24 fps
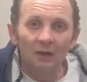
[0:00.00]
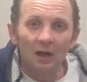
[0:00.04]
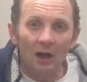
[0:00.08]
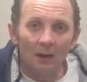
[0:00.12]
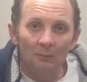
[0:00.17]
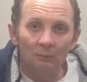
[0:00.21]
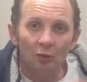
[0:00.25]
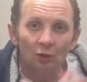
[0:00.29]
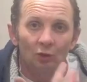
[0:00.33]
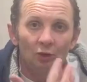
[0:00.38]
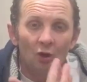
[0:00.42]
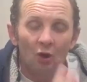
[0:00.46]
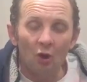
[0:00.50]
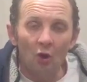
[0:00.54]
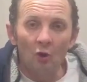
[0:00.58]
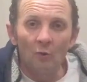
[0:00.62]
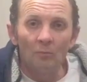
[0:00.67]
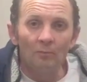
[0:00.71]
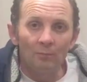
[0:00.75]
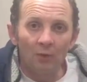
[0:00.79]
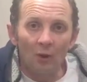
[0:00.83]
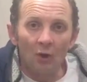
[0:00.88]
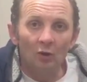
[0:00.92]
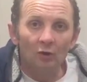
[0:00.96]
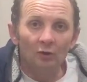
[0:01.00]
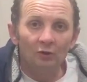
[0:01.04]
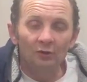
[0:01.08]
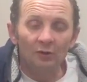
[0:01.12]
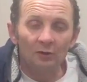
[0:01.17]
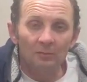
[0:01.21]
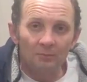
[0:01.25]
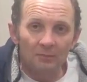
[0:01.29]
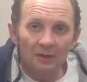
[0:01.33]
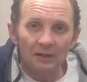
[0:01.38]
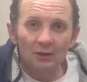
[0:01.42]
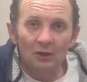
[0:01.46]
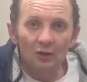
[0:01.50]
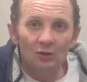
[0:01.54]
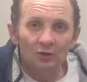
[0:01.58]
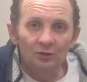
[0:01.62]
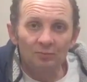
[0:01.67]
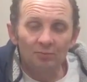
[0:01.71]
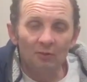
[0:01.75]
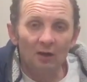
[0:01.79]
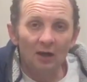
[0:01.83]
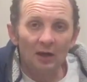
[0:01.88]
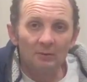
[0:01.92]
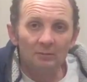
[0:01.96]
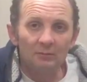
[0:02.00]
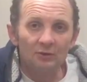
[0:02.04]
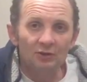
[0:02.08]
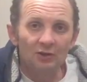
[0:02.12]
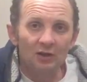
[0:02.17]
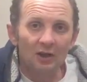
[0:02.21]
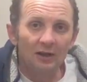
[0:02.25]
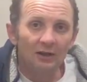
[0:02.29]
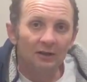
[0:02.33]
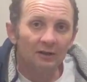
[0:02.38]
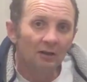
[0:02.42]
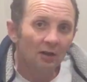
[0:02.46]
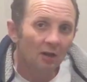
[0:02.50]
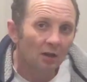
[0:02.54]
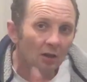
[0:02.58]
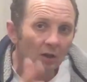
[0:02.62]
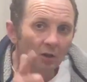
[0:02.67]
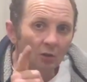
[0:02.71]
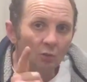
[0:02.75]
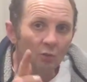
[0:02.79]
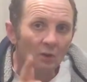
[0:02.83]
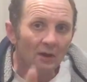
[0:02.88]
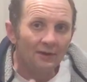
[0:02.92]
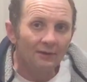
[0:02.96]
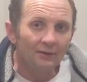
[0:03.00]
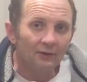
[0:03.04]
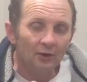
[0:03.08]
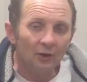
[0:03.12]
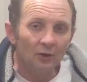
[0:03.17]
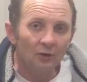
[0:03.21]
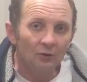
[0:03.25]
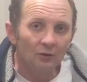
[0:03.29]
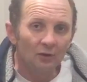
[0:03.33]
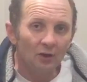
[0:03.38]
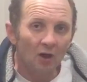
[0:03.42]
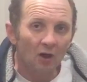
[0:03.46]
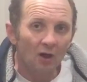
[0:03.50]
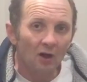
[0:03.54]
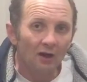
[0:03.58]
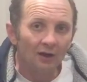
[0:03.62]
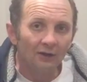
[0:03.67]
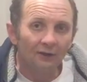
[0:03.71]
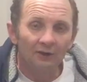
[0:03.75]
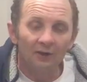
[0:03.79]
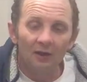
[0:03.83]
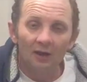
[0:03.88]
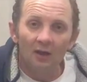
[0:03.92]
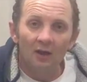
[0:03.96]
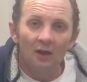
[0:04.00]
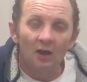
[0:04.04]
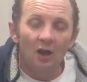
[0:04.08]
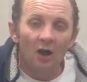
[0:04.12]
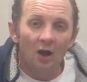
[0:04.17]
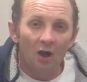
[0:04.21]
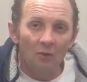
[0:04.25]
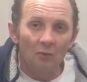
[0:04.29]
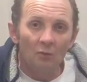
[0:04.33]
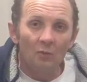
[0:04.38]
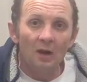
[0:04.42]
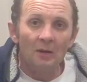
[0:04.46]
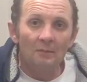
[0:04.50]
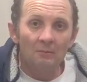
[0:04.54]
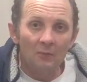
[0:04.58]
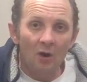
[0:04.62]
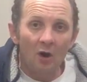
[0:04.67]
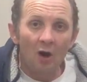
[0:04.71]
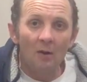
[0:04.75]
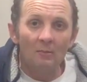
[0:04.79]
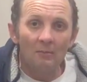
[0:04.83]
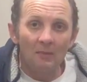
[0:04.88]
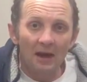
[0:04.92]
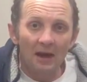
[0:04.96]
I'm going to unbox my new spray machine with you guys, and when my